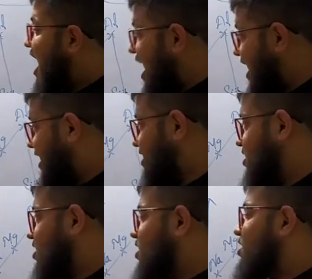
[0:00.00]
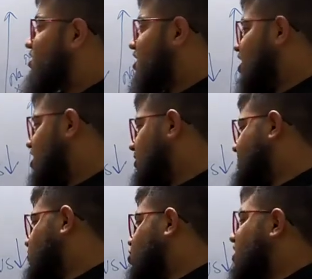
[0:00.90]
and
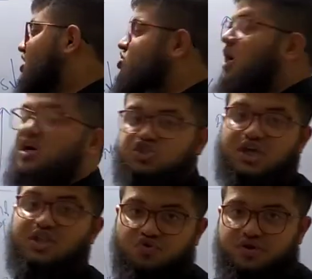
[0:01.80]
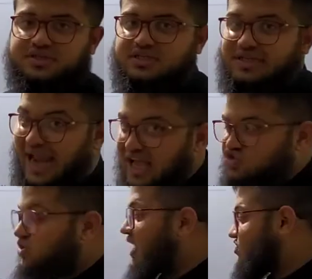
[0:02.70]
the nuclear charge increases
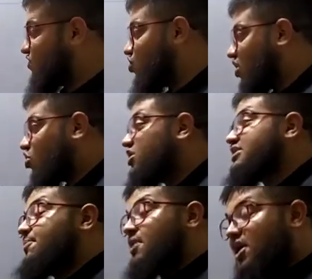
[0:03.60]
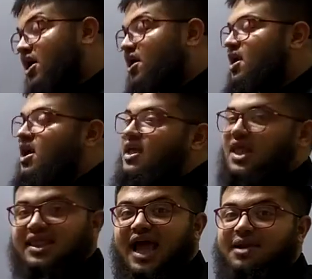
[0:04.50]
gradually as we go across the period,
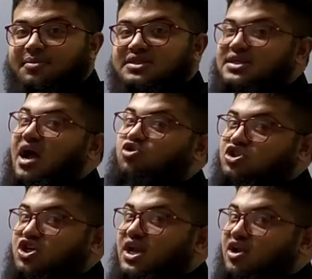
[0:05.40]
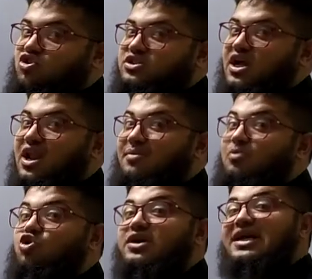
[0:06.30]
then that means the outer shell electrons are going to be
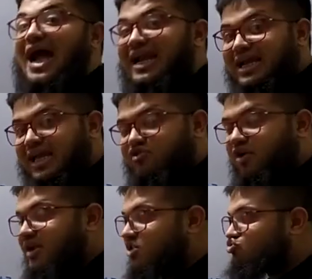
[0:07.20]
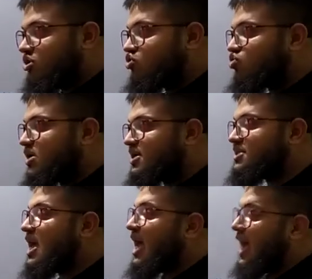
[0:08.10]
more tightly attracted to the nucleus,
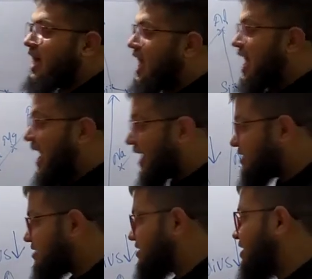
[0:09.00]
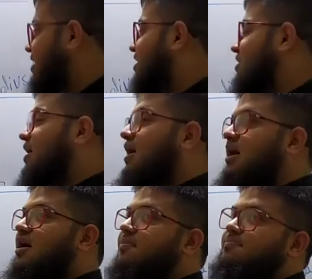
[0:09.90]
and hence
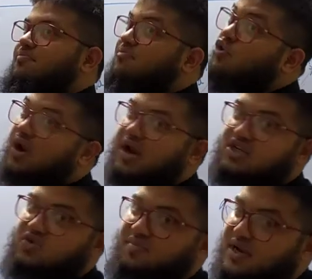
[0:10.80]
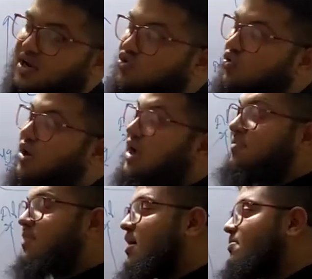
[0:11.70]
the more energy will be needed to
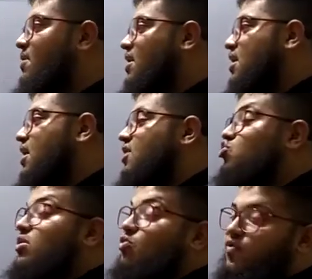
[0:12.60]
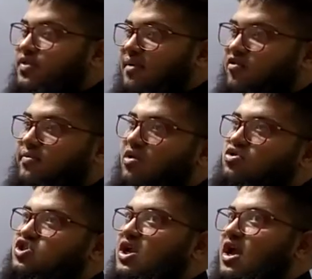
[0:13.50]
overcome them, to remove them from the
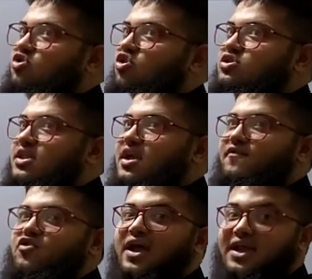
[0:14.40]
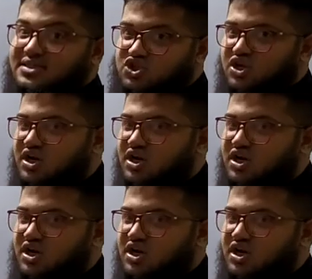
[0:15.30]
outer shell electrons, and therefore the ionization